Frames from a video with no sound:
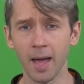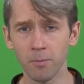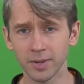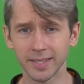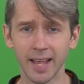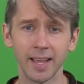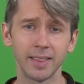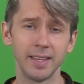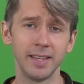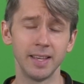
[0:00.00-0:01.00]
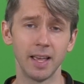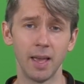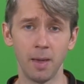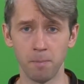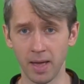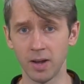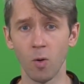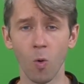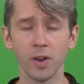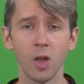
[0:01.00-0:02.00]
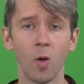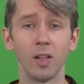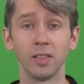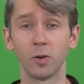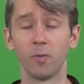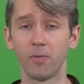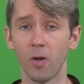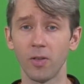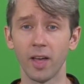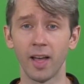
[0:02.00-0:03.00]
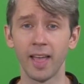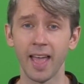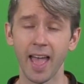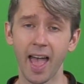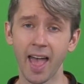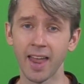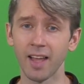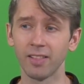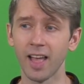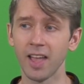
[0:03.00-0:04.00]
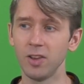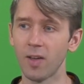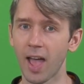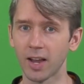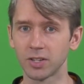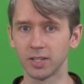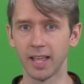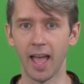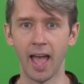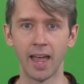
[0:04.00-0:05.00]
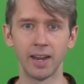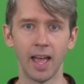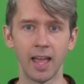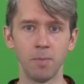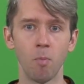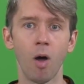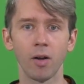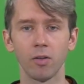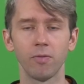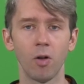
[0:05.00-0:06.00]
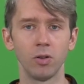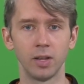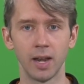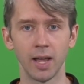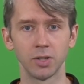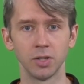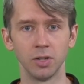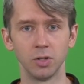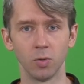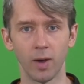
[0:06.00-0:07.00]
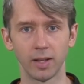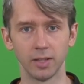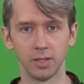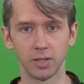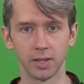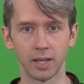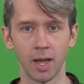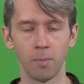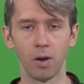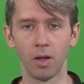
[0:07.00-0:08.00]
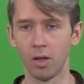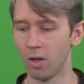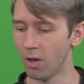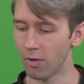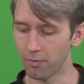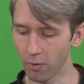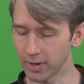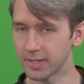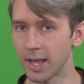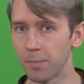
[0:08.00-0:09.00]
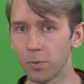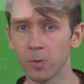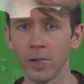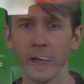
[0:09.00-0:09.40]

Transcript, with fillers: cameras take the uh, embedded audio a little further and allow you to actually add a microphone connection directly to the camera. For example,